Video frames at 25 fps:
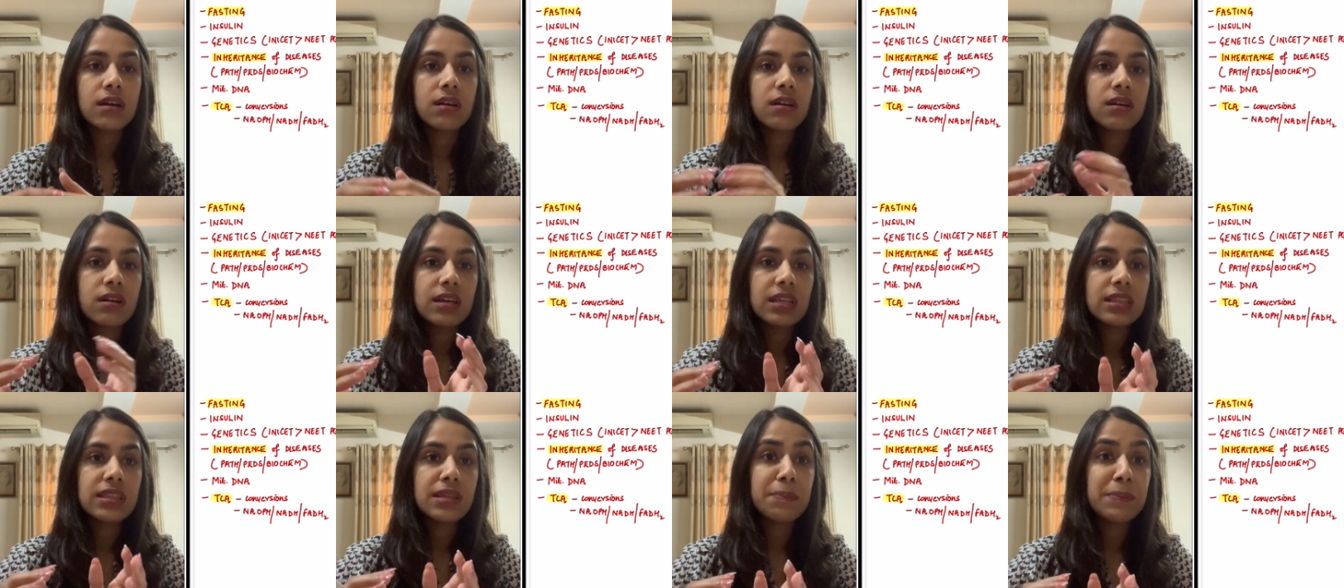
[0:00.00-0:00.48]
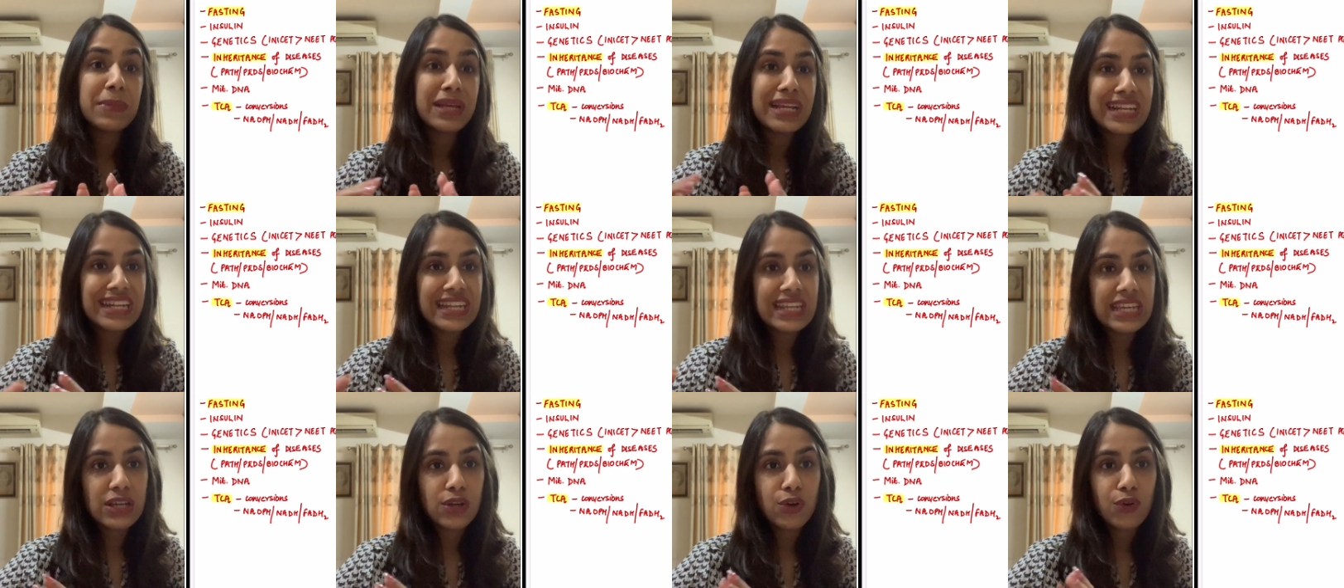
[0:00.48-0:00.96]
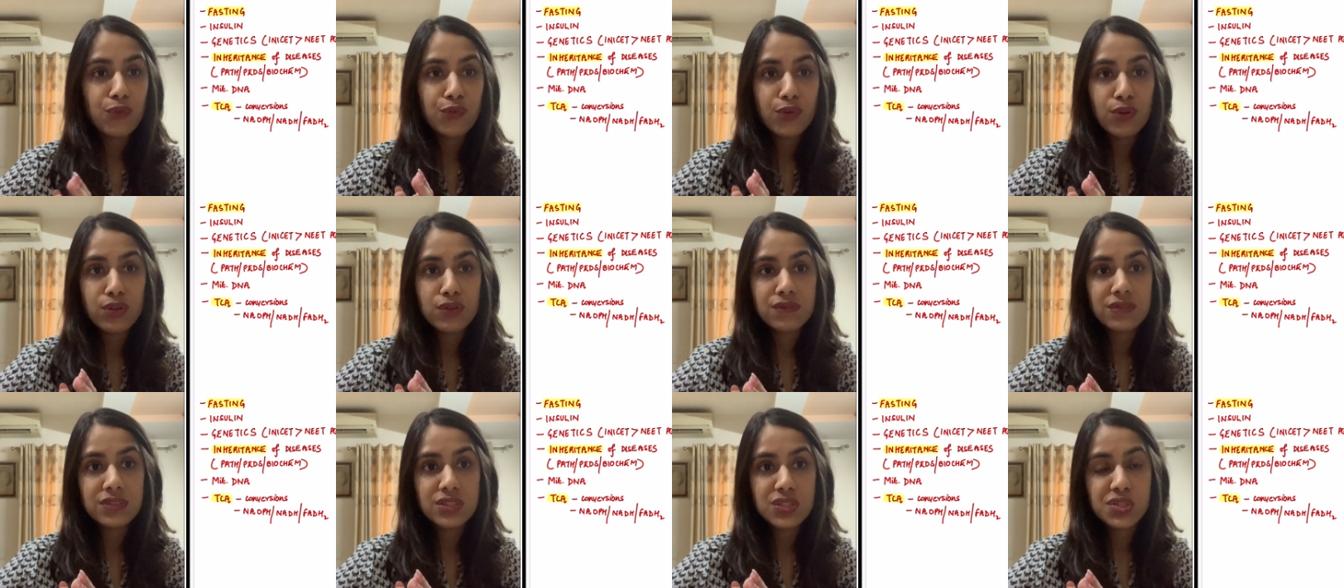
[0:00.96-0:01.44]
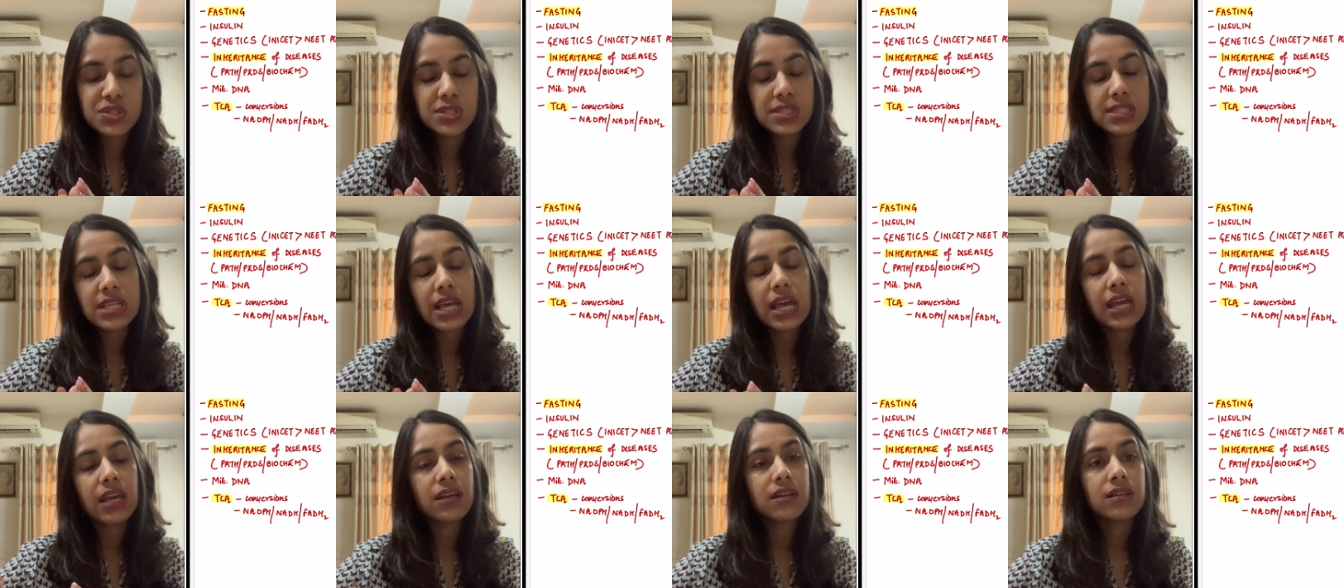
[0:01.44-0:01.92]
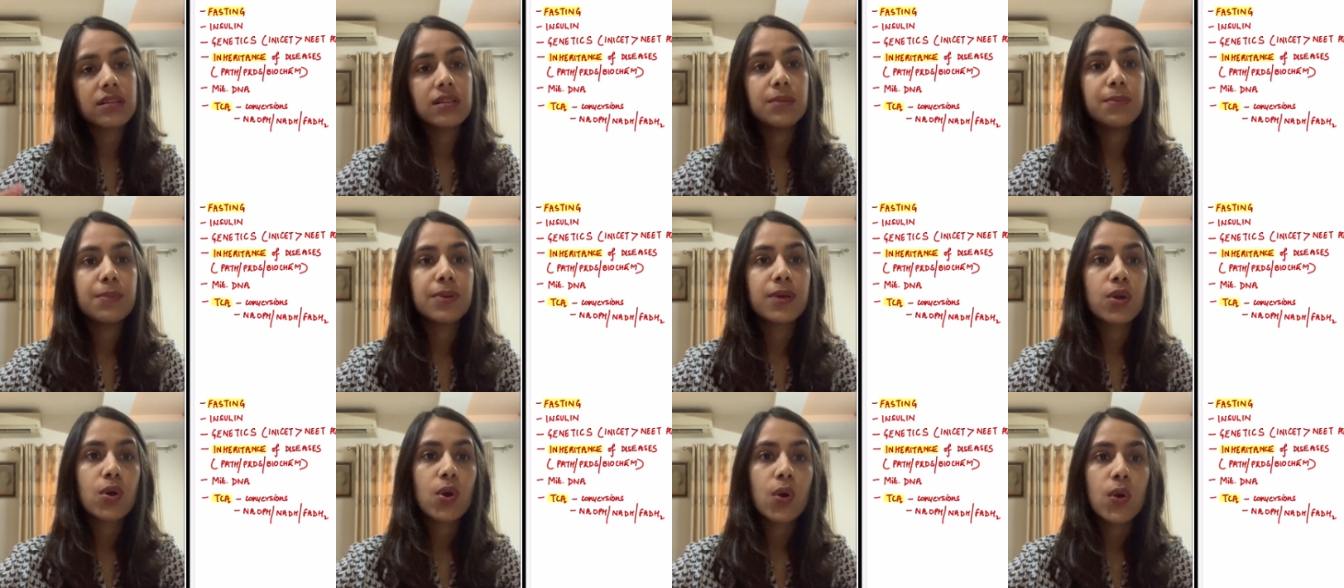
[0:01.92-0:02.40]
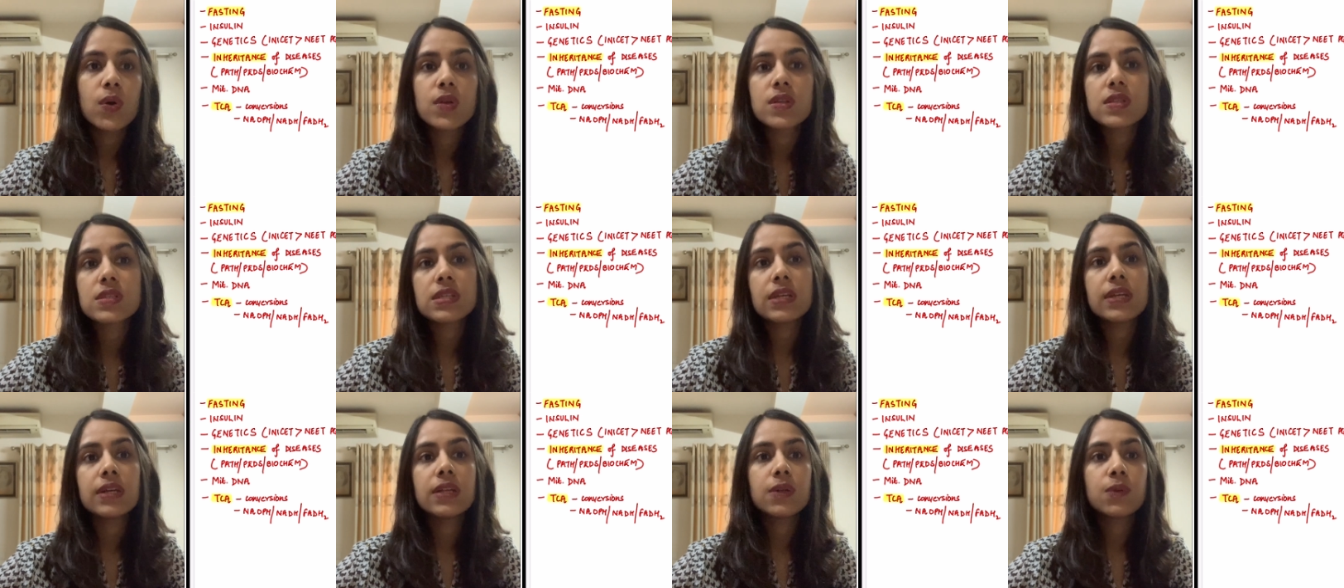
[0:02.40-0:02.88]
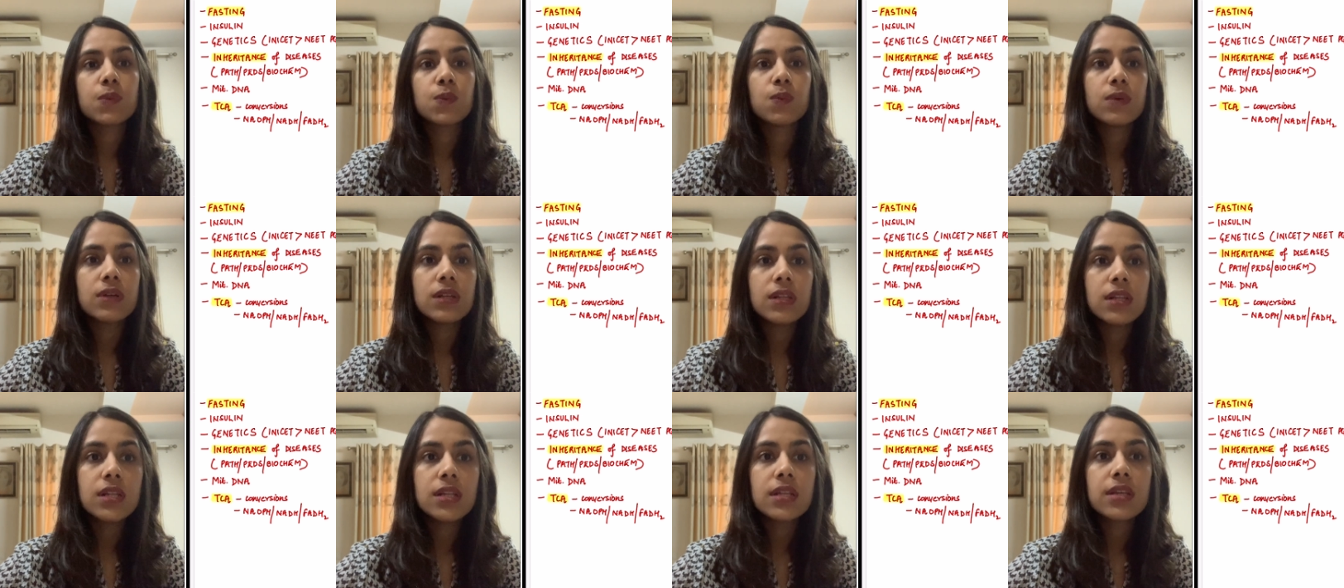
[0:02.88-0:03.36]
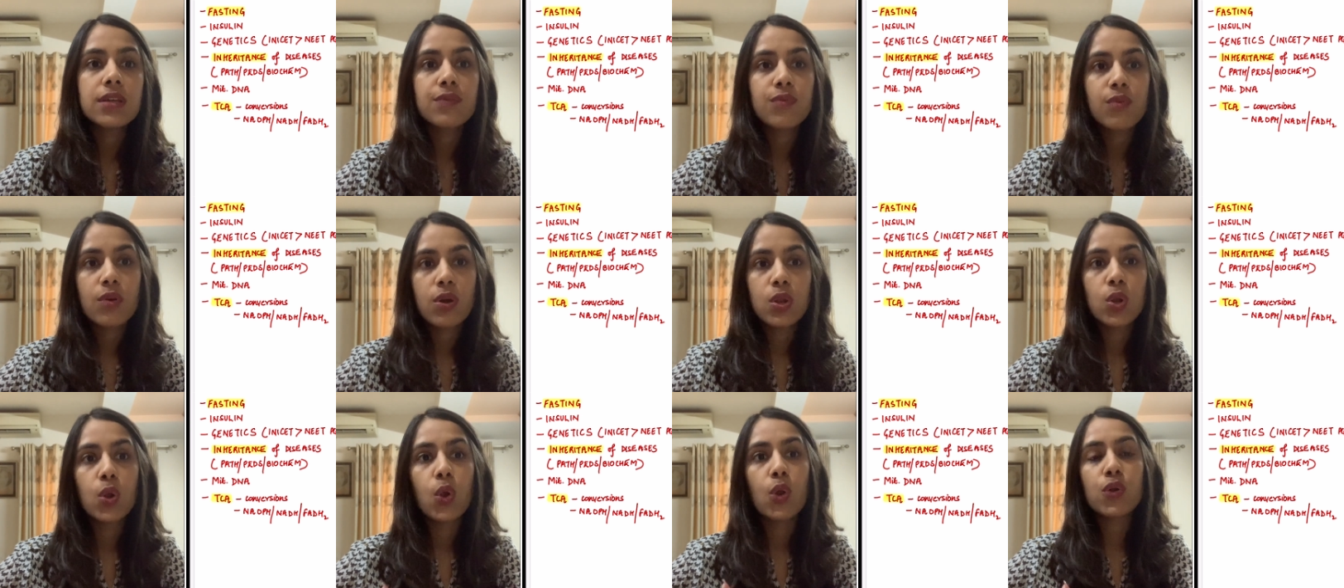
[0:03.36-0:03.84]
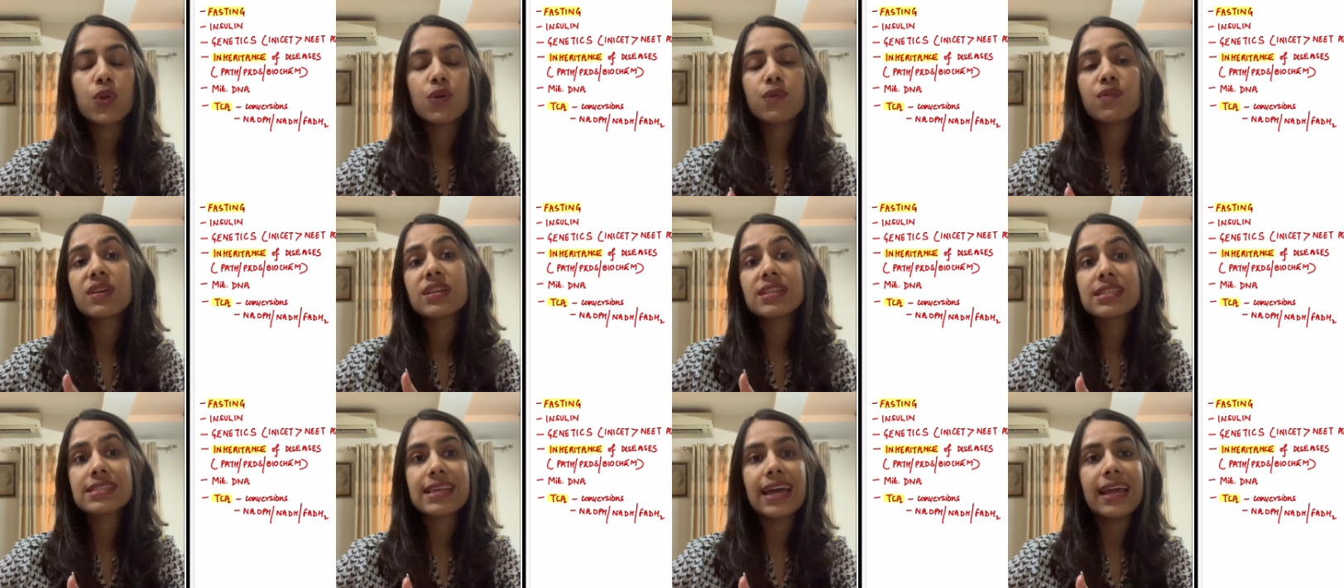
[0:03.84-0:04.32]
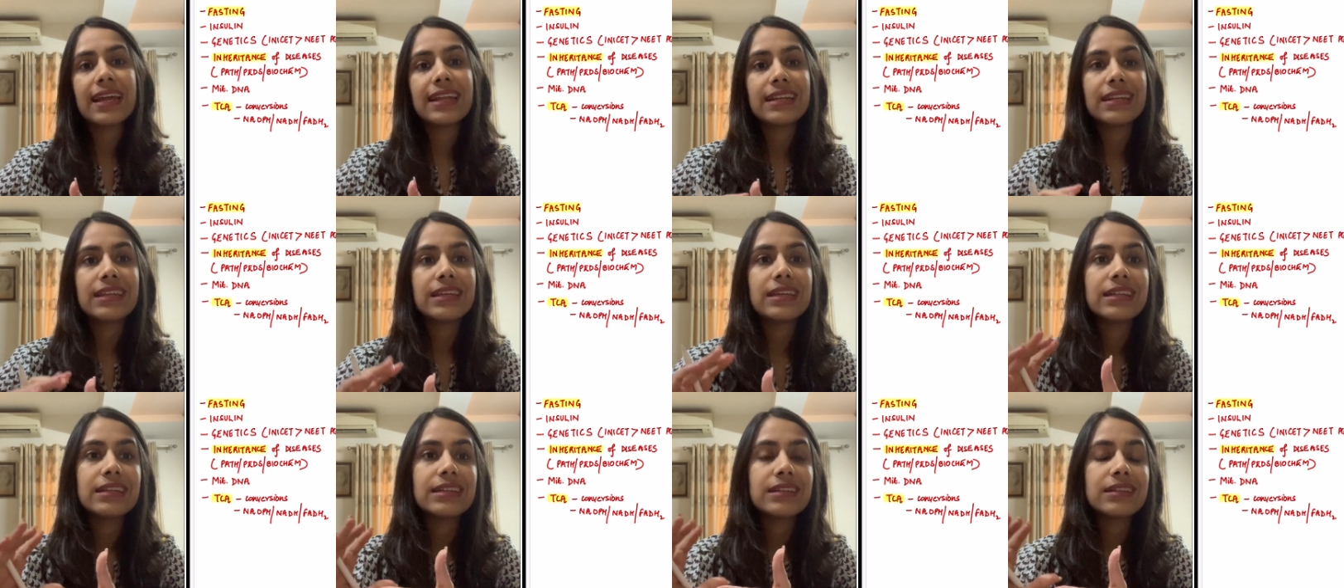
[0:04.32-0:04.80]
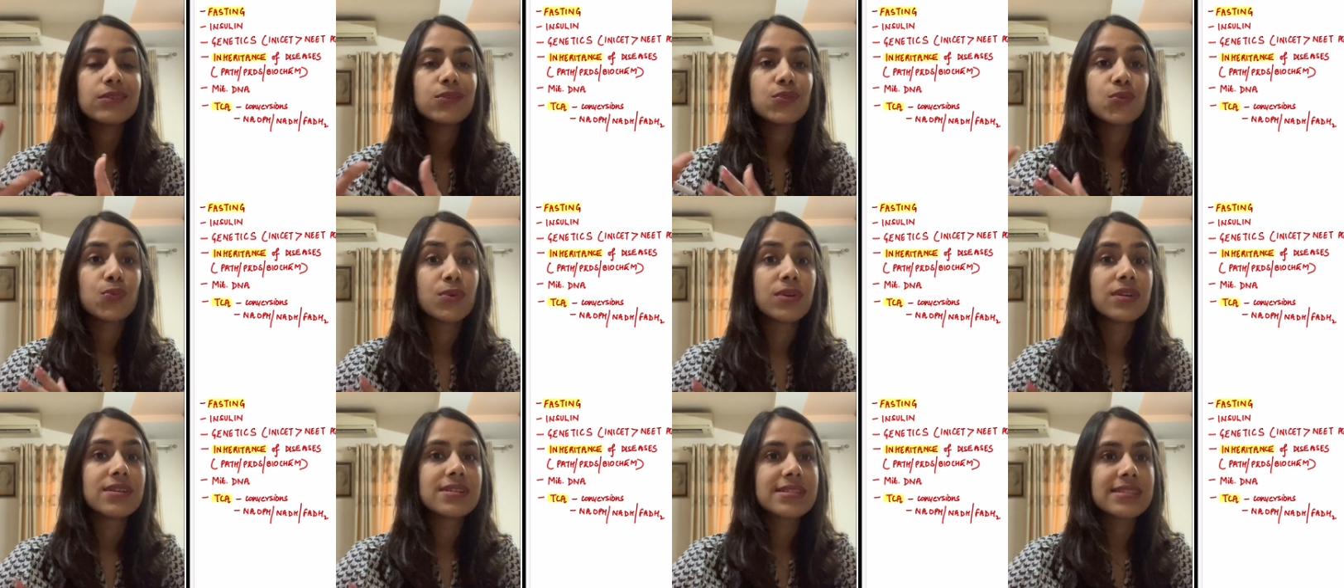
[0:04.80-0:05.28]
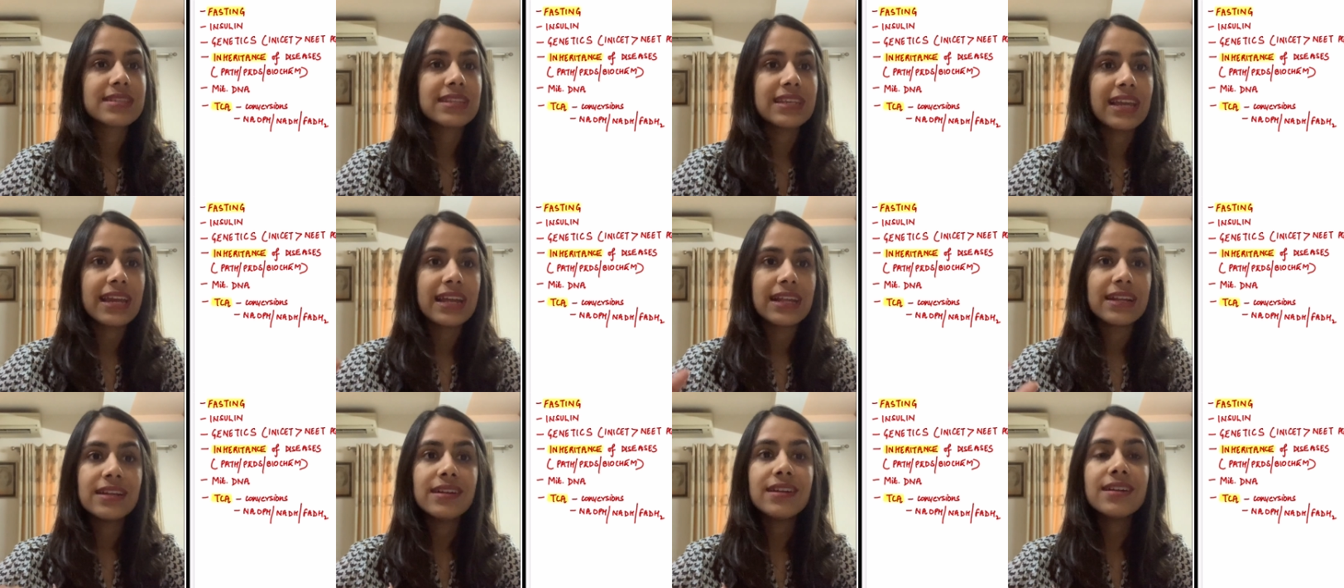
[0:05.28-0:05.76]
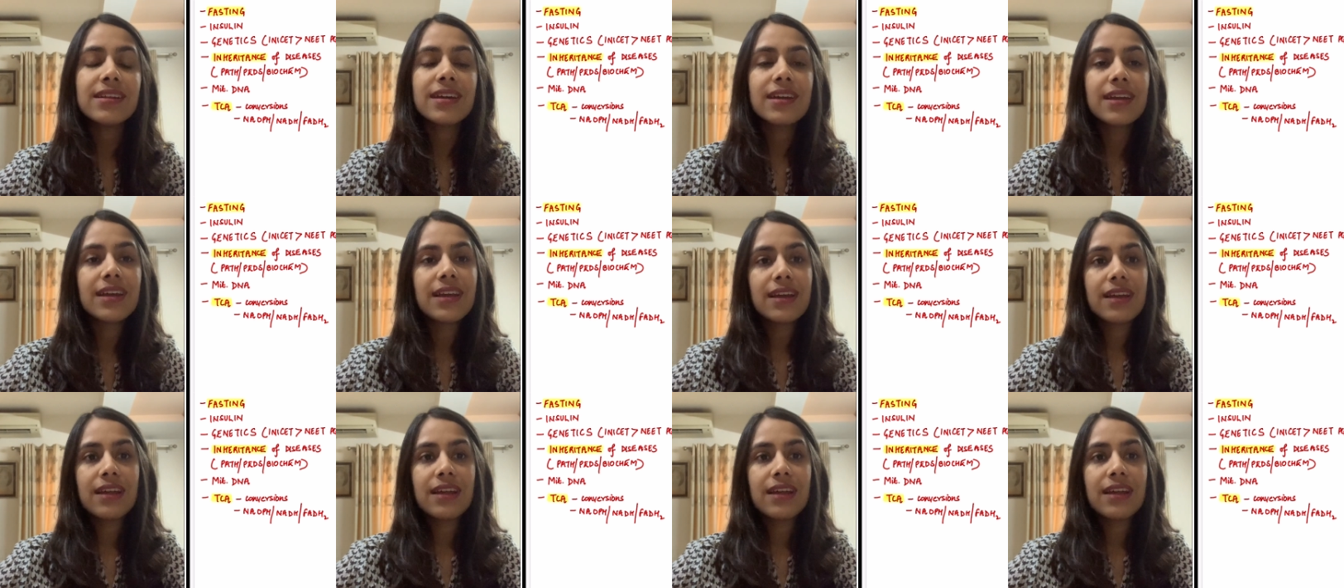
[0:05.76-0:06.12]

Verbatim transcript: uh, in the beginning of your revision cycle because it will give you a lot of anxiety towards the end.